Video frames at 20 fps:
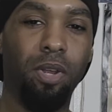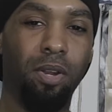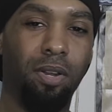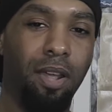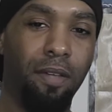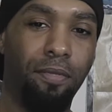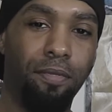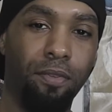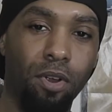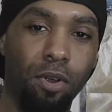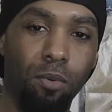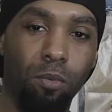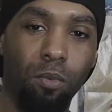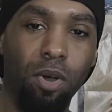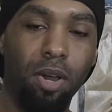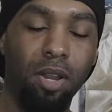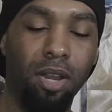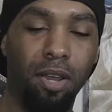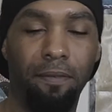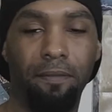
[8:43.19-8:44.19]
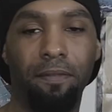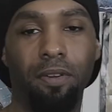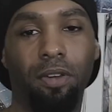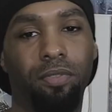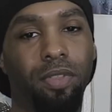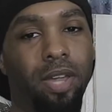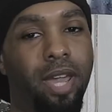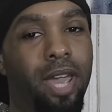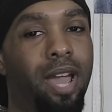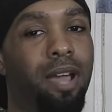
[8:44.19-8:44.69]
On that third one, I
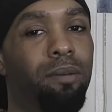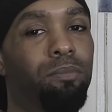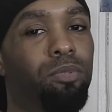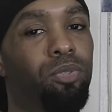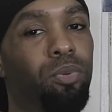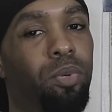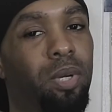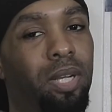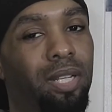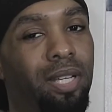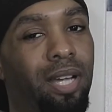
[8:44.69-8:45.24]
felt the hamstring